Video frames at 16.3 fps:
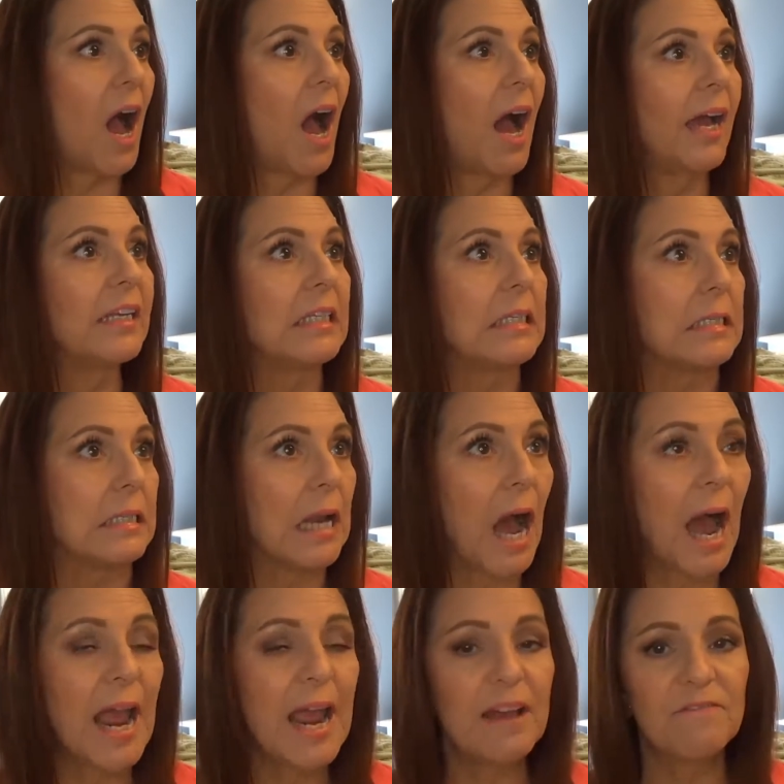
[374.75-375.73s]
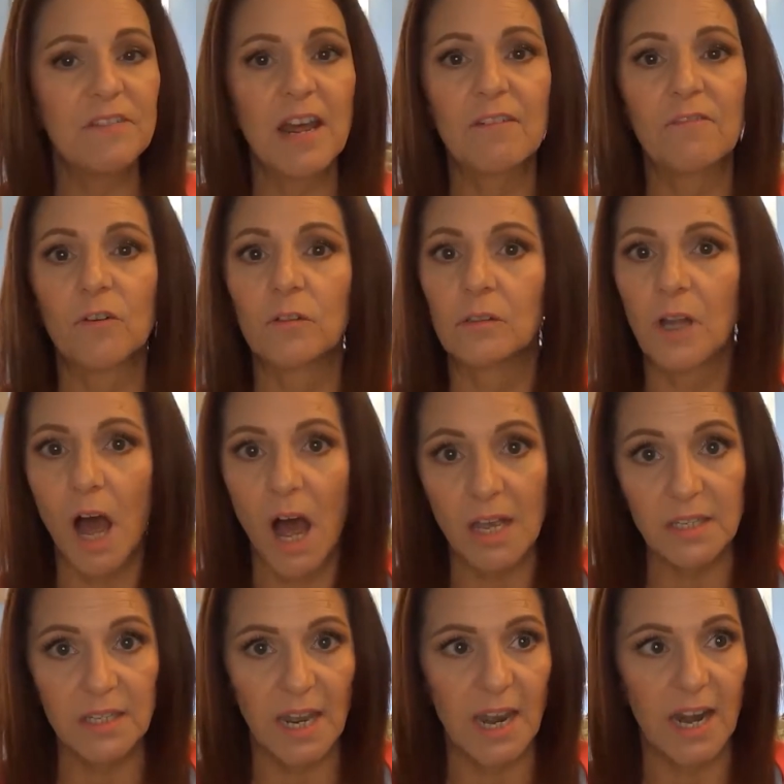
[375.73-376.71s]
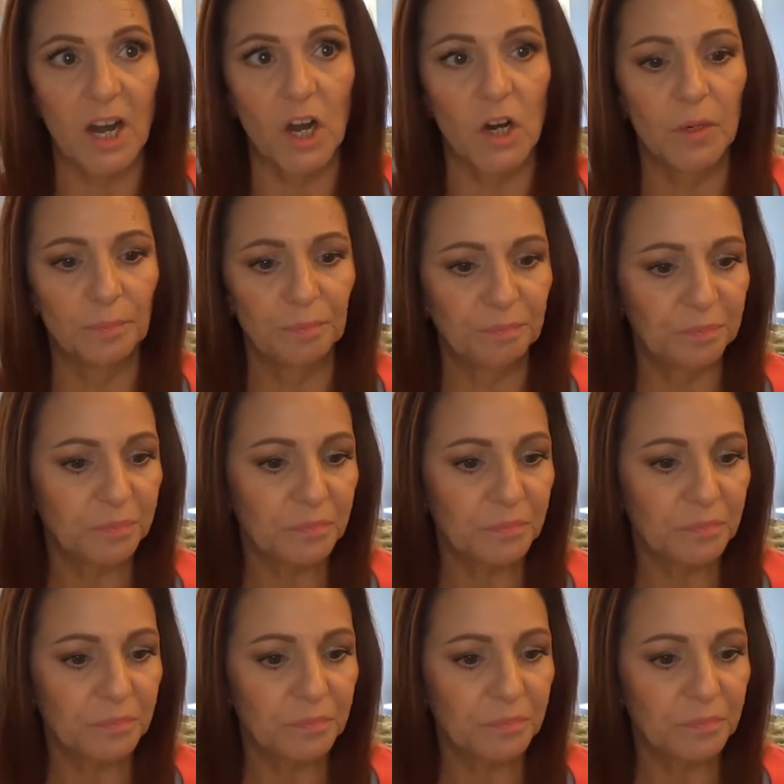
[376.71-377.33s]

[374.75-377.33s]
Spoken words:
I have never lost hair